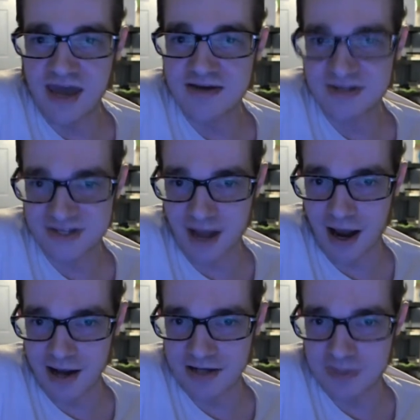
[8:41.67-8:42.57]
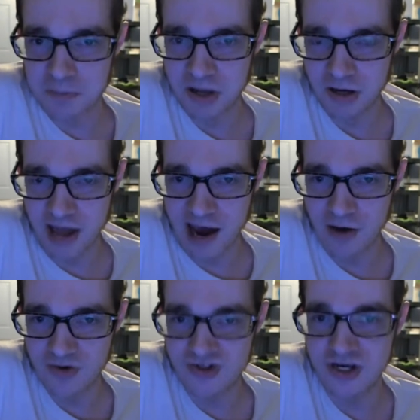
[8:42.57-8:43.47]
they decided to put
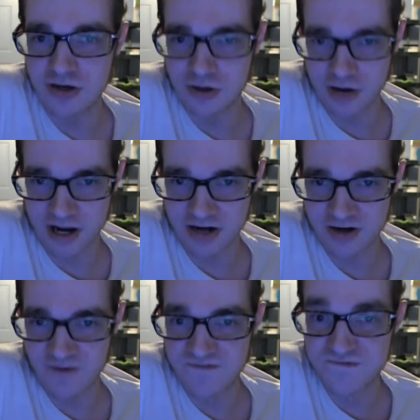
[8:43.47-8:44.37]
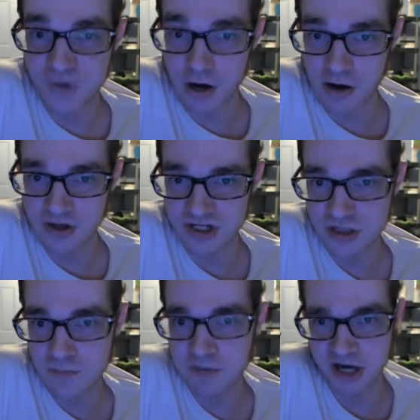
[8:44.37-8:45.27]
out Zyuranger
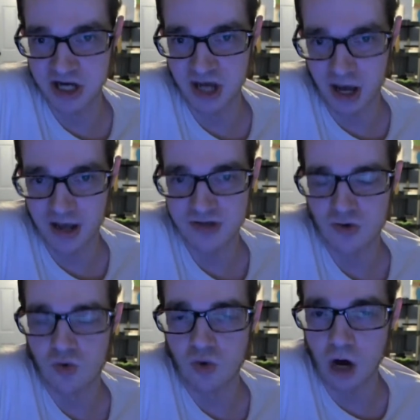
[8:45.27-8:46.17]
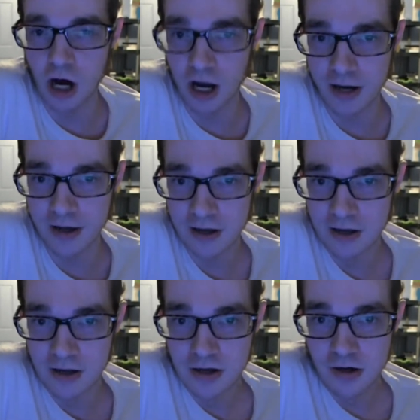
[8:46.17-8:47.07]
first because,
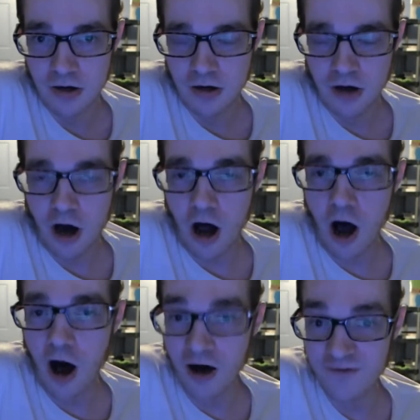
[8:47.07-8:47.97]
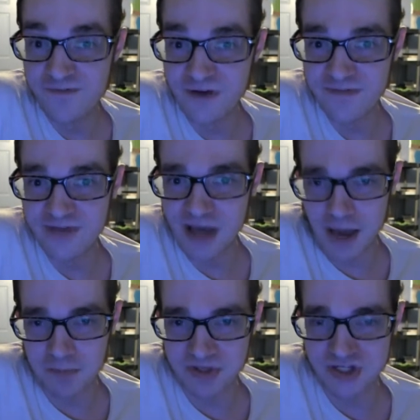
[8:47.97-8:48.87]
one, all
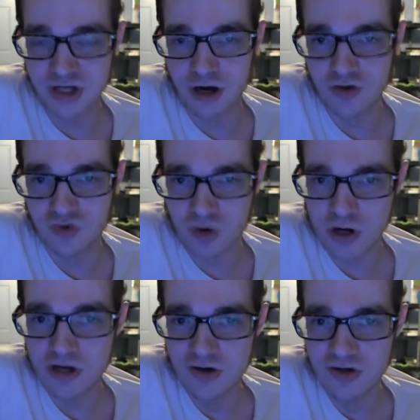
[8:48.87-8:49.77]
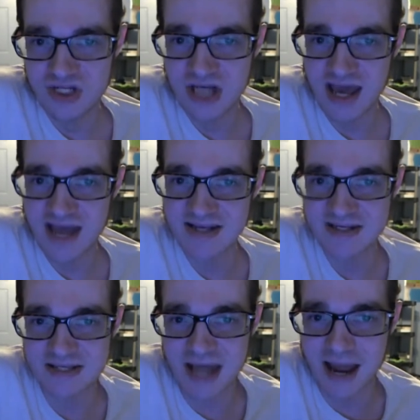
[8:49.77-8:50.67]
50 episodes were used
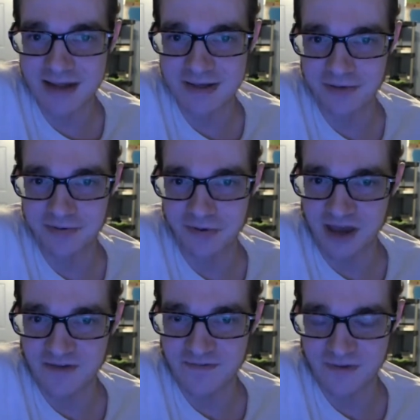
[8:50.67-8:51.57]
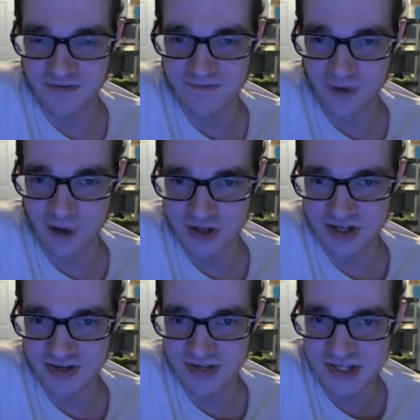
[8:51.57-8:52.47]
extensively for the
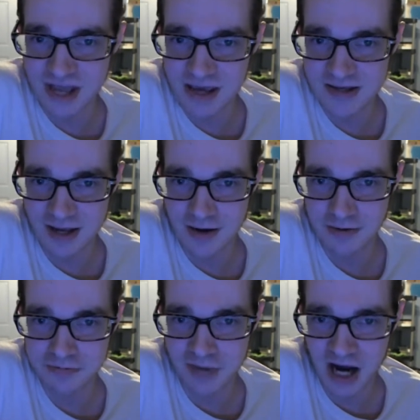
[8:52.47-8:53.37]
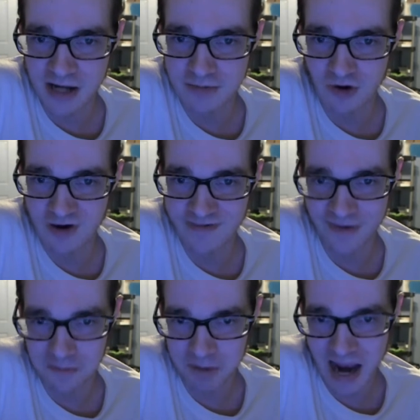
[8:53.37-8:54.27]
first season of Mighty
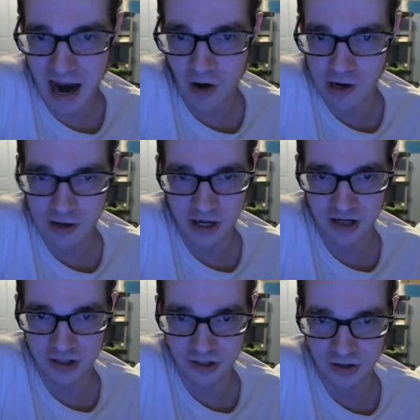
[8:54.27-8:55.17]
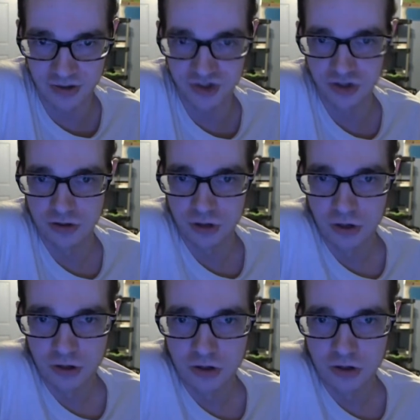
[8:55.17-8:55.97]
Morphin Power Rangers.